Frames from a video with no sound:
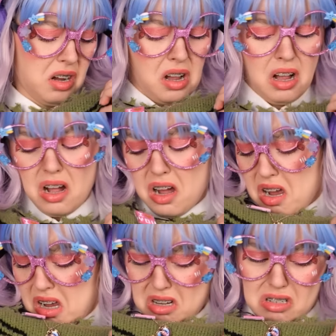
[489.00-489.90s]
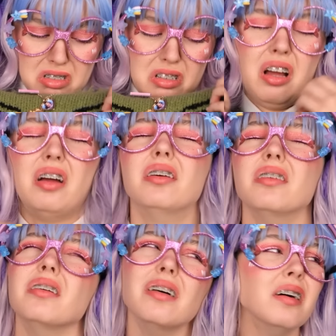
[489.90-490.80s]
bet that sweater belonged to your
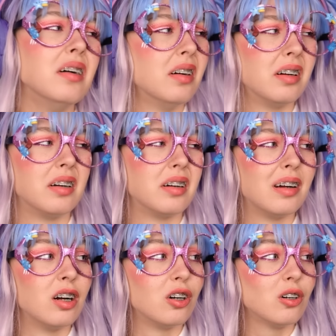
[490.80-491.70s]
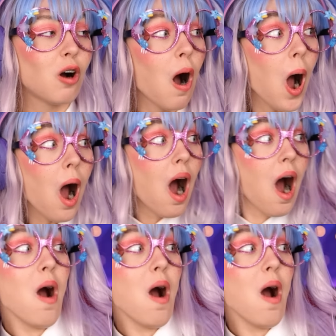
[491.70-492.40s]
granny. At least it looks